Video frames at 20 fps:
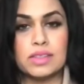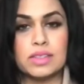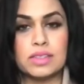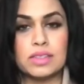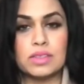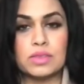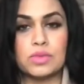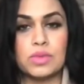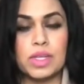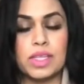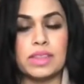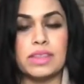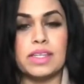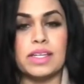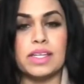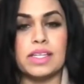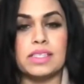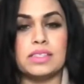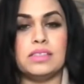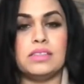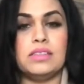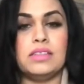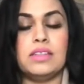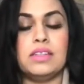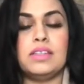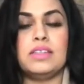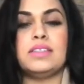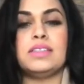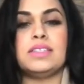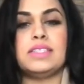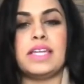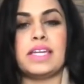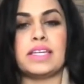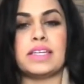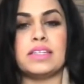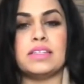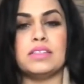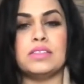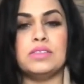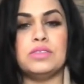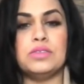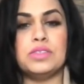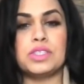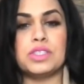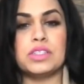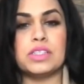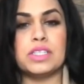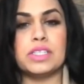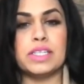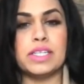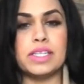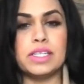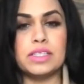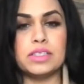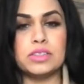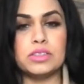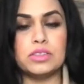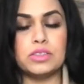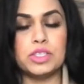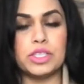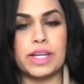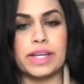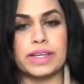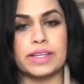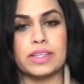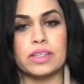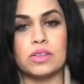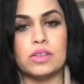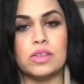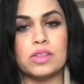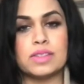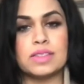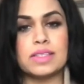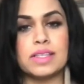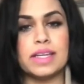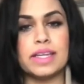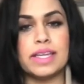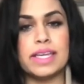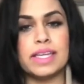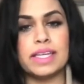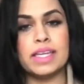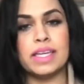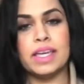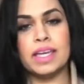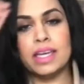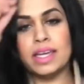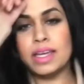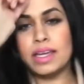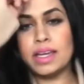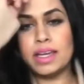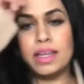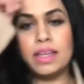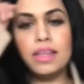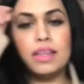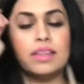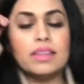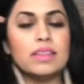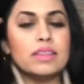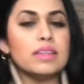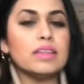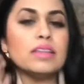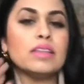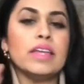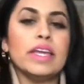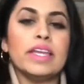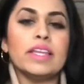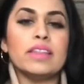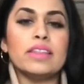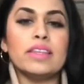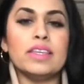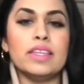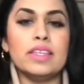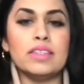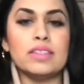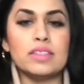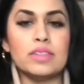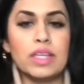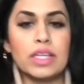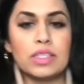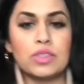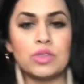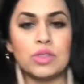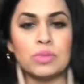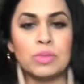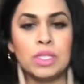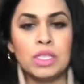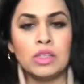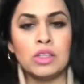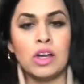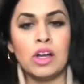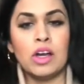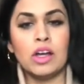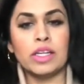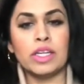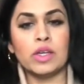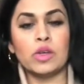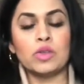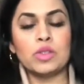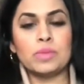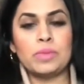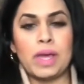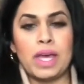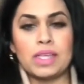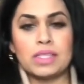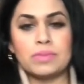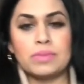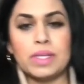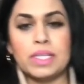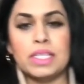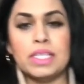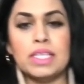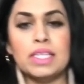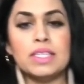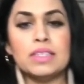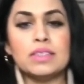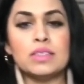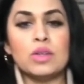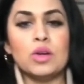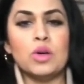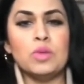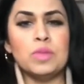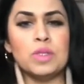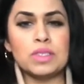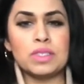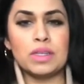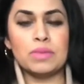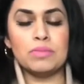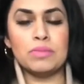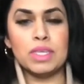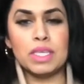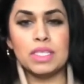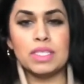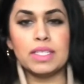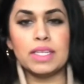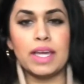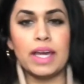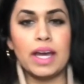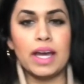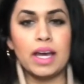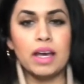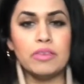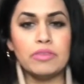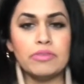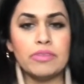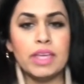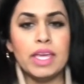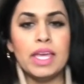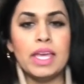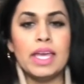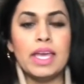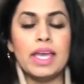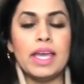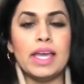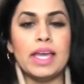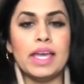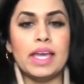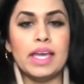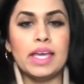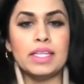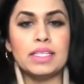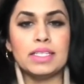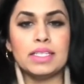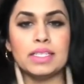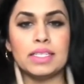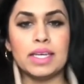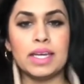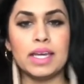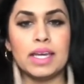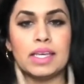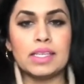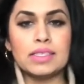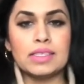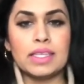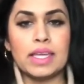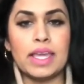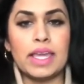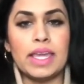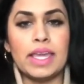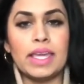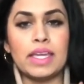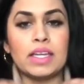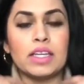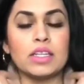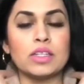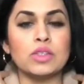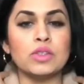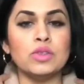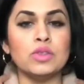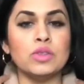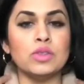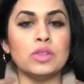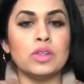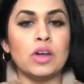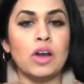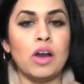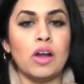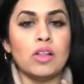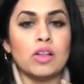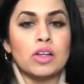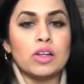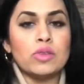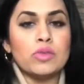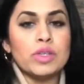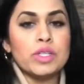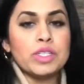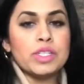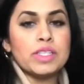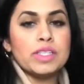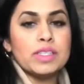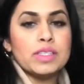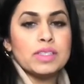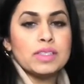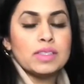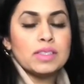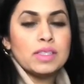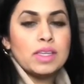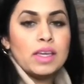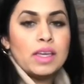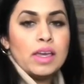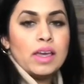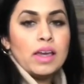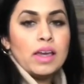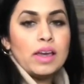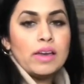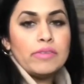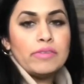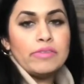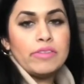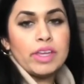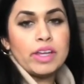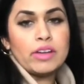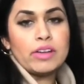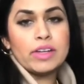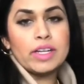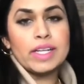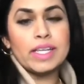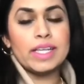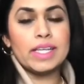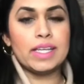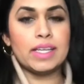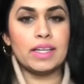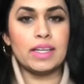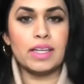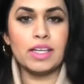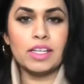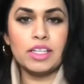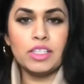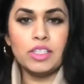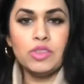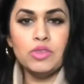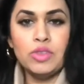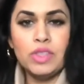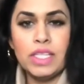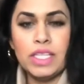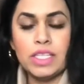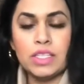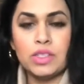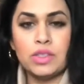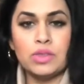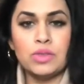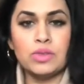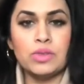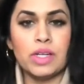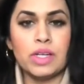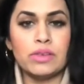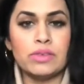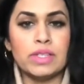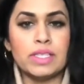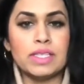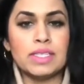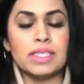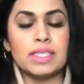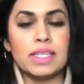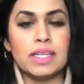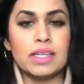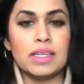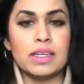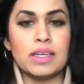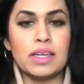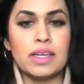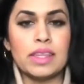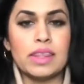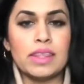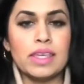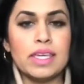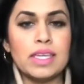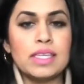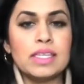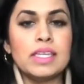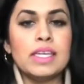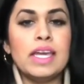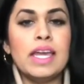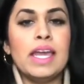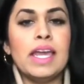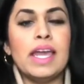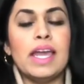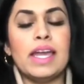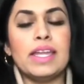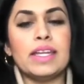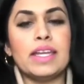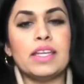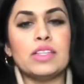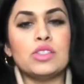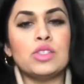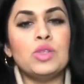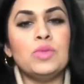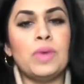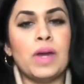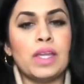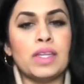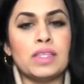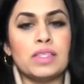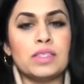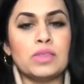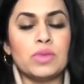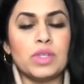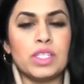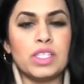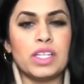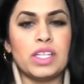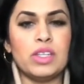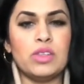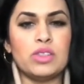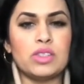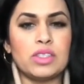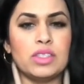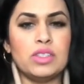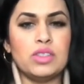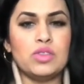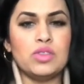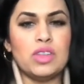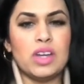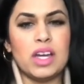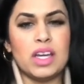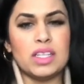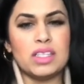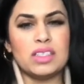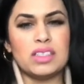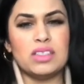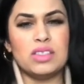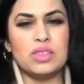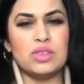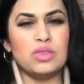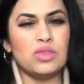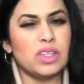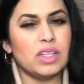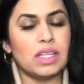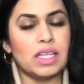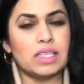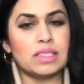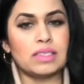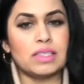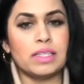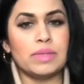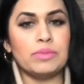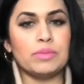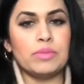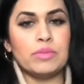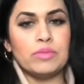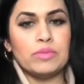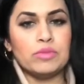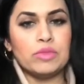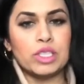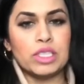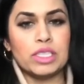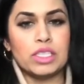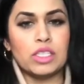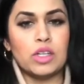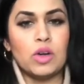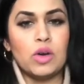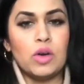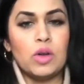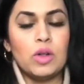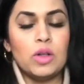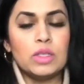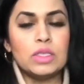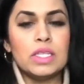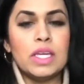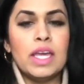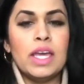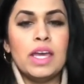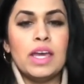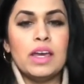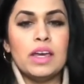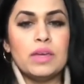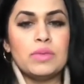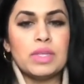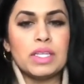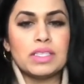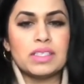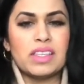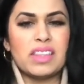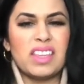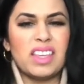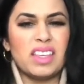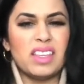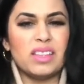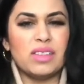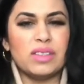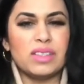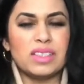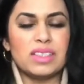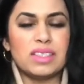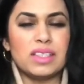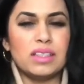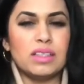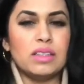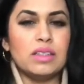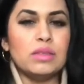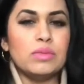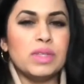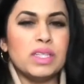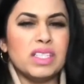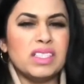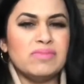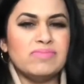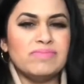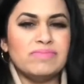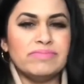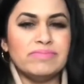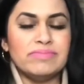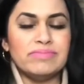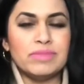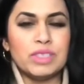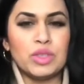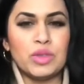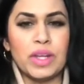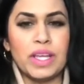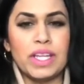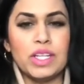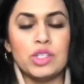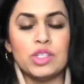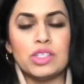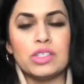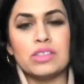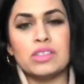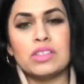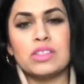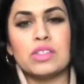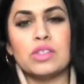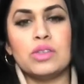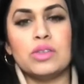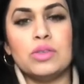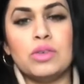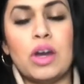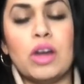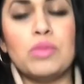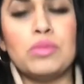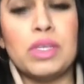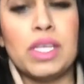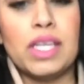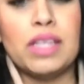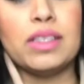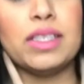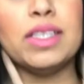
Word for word: this is what that uh, second Dujardin jacket looks like. The length is extremely long. It goes past my knees, almost a mid-calf, and it has a cocoon collar, which is very uh, unique to Aritzia, I think. And it has two buttons, which I usually do not do unless I'm really cold, because I think it looks a little bit mm, strange, so on me at